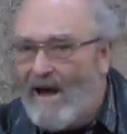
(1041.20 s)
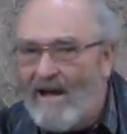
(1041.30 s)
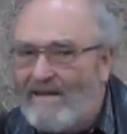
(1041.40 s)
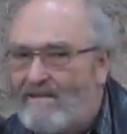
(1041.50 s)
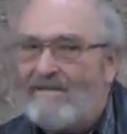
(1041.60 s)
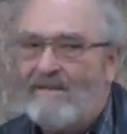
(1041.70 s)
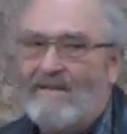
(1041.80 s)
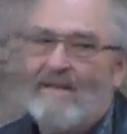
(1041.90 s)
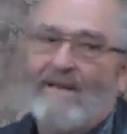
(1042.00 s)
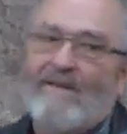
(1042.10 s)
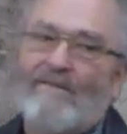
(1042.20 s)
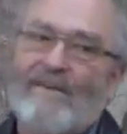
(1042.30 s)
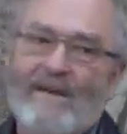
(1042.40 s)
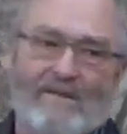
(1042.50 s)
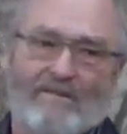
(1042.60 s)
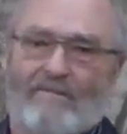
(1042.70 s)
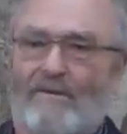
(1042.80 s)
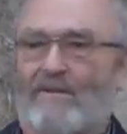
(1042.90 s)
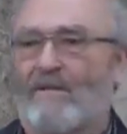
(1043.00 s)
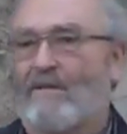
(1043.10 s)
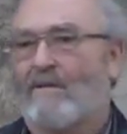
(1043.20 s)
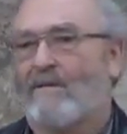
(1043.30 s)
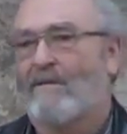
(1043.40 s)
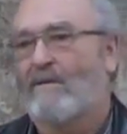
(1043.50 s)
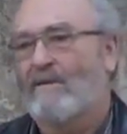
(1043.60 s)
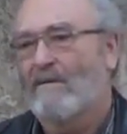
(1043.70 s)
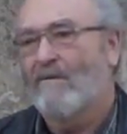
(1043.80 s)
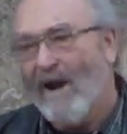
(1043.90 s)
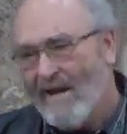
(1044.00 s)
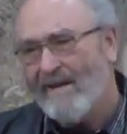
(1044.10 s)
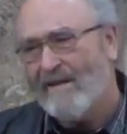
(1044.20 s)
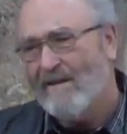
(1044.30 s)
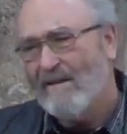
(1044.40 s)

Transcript: unfaithful, right?